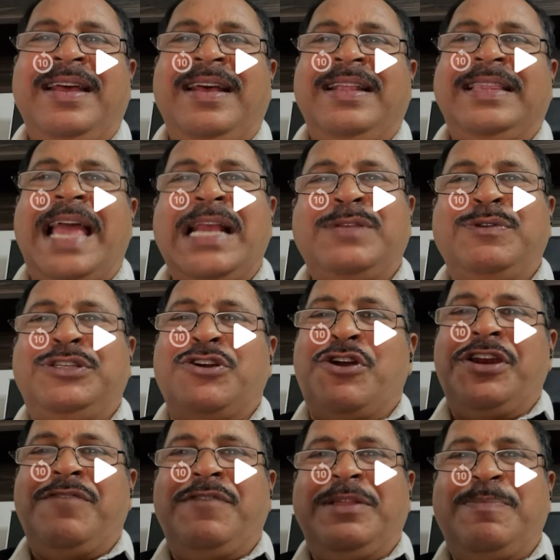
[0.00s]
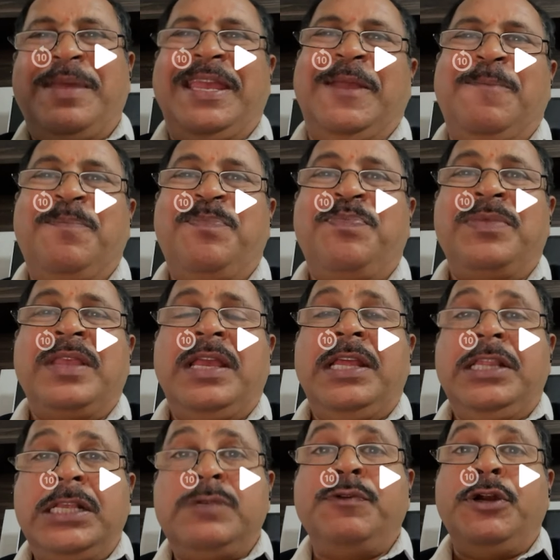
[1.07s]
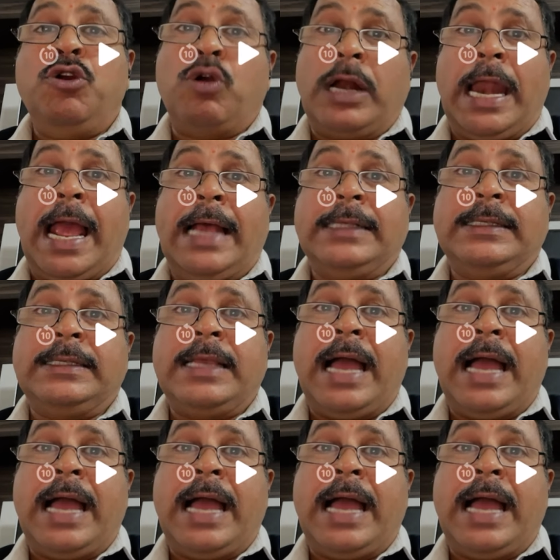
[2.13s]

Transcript: Thanks for joining with me. In this video class,